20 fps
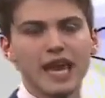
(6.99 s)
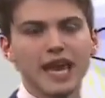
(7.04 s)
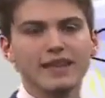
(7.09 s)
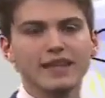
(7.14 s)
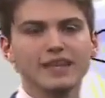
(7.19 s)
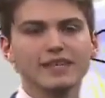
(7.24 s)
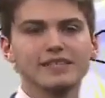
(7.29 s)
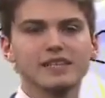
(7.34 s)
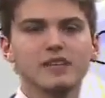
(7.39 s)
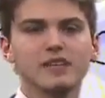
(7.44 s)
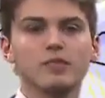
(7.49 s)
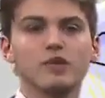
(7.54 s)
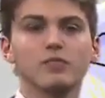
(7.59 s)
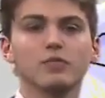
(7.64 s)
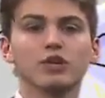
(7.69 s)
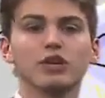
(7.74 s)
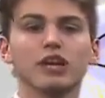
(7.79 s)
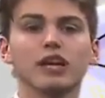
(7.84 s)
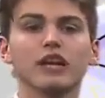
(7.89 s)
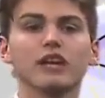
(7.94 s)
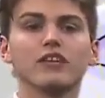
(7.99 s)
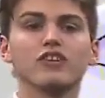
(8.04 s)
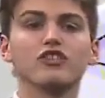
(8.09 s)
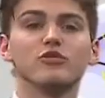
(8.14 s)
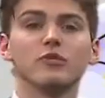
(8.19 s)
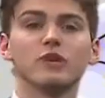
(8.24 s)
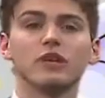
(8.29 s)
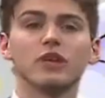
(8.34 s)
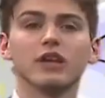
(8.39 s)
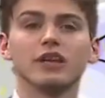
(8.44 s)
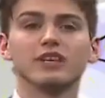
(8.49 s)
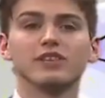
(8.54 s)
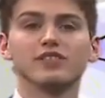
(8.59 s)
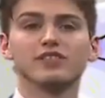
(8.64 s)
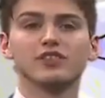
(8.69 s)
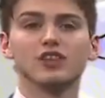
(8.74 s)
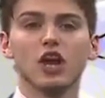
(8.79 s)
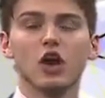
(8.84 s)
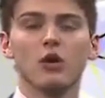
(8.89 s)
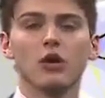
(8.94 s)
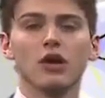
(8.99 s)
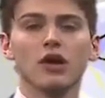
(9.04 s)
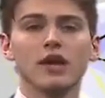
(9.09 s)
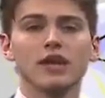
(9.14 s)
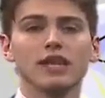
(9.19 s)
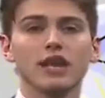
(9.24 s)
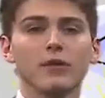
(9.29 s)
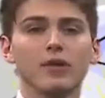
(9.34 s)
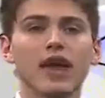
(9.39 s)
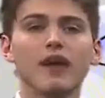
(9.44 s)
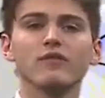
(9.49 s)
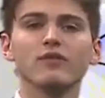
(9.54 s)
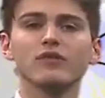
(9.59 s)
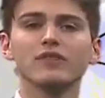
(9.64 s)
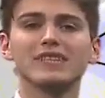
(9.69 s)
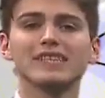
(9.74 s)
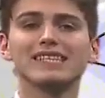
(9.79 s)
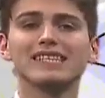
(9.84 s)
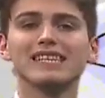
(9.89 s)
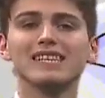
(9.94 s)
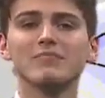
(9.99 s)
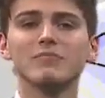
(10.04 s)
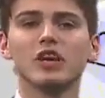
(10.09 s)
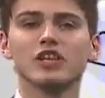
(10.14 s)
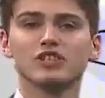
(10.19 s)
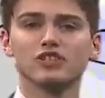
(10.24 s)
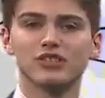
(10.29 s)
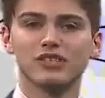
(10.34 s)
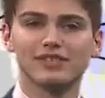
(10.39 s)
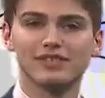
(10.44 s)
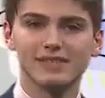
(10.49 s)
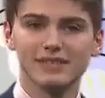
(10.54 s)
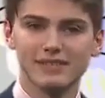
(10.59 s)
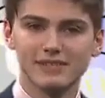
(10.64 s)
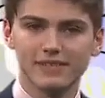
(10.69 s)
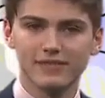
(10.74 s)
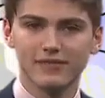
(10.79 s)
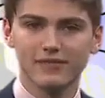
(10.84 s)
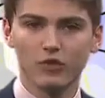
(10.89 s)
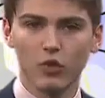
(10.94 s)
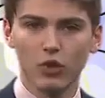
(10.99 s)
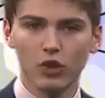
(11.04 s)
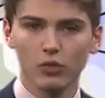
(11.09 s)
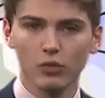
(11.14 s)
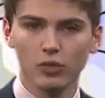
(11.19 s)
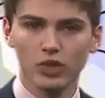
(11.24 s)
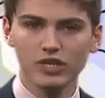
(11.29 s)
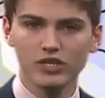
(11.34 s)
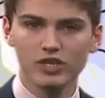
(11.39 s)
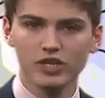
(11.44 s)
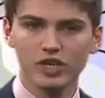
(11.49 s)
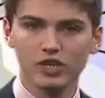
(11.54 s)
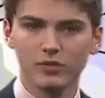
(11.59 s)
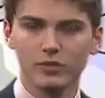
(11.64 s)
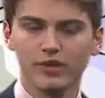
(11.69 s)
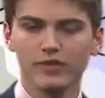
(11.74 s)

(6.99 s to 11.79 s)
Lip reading: and that is going to be bringing accumulating snow that we haven't really seen much this season for winter,